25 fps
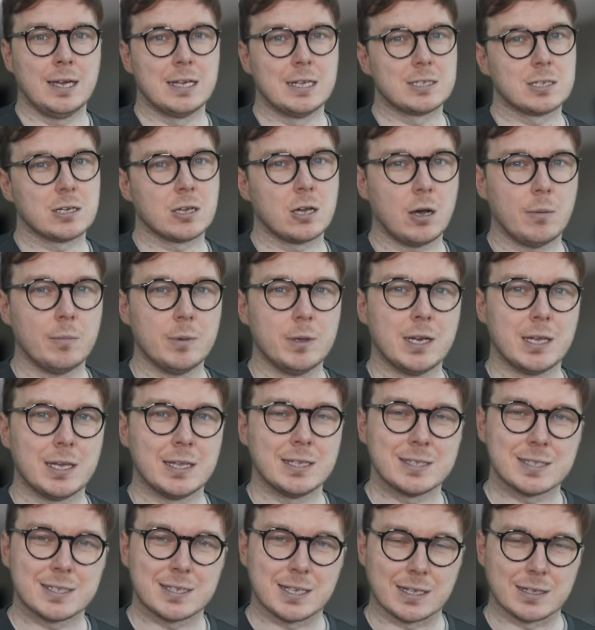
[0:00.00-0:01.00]
It's a common
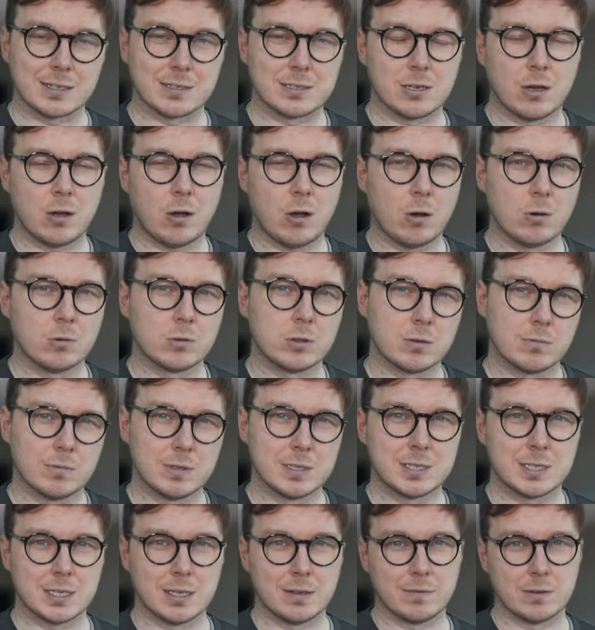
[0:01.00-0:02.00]
instinct to hold the
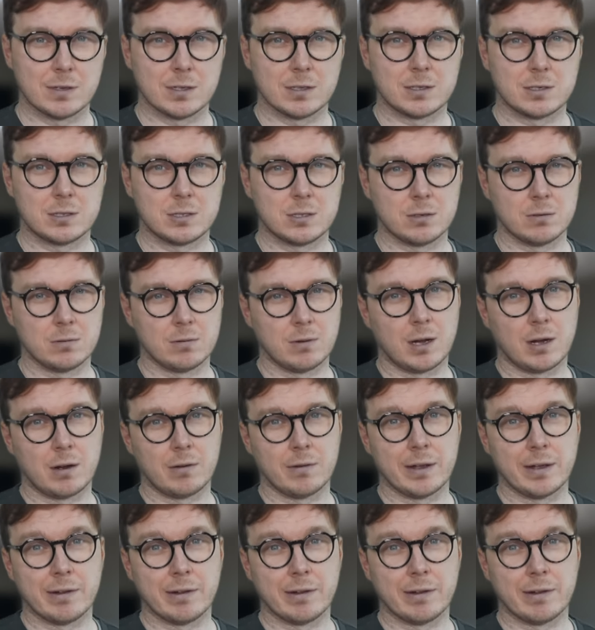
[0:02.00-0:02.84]
receiver to our